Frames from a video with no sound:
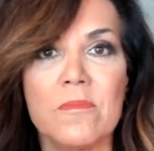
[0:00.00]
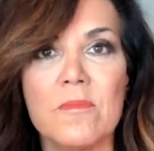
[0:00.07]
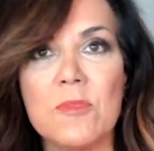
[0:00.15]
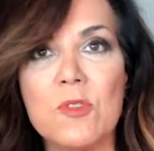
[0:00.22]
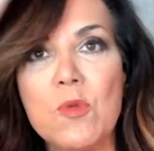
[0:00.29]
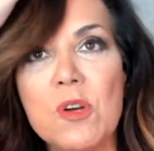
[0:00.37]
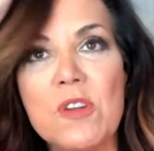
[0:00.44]

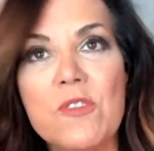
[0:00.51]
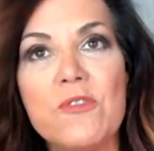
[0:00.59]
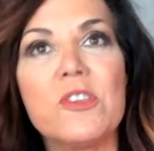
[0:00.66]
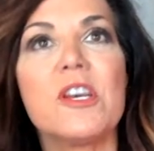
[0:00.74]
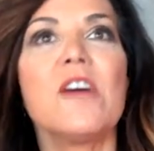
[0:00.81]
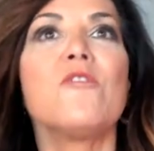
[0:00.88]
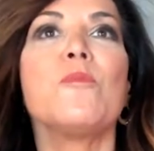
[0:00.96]
What if
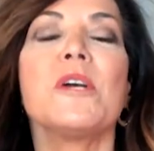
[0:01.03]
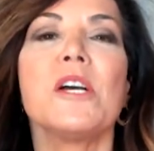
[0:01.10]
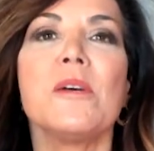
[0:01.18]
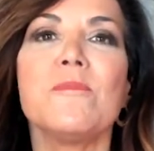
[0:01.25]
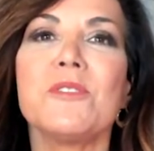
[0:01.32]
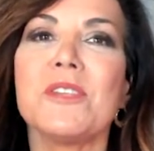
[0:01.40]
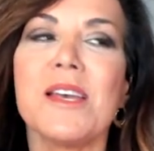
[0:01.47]
the government
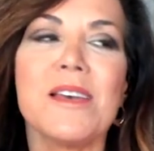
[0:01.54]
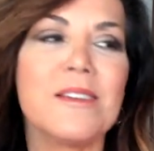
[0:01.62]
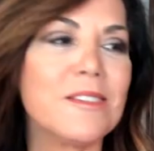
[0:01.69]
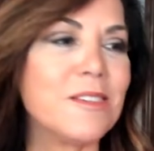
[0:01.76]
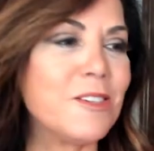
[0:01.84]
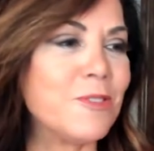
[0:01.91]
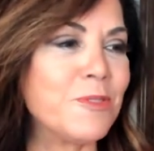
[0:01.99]
comes saying,
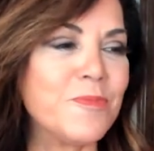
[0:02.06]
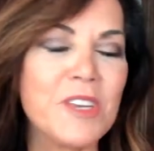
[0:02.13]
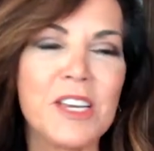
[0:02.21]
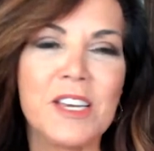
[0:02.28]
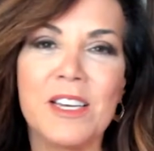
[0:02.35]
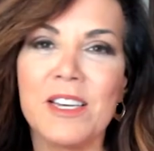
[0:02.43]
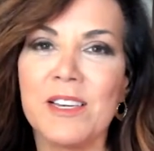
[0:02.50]

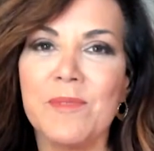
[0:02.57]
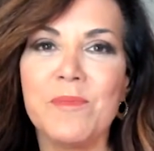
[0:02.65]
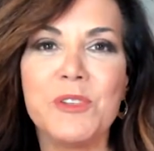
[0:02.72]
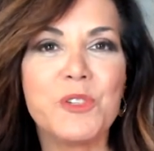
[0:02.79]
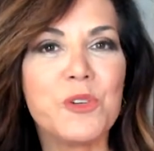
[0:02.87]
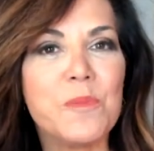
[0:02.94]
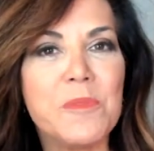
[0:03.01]

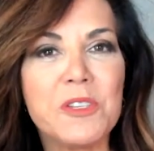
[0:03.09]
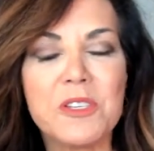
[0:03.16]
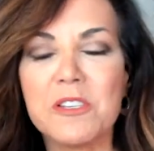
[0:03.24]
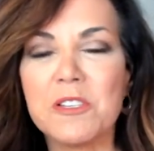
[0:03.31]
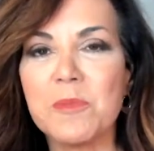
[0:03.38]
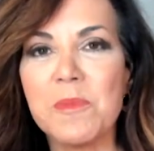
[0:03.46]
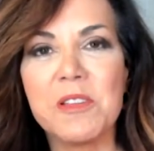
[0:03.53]
Mr. and
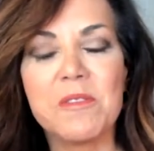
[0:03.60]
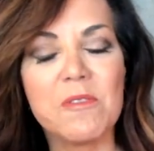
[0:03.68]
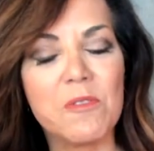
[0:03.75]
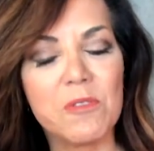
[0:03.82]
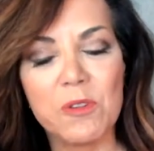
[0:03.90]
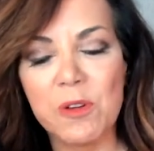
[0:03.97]
Mrs. Smith,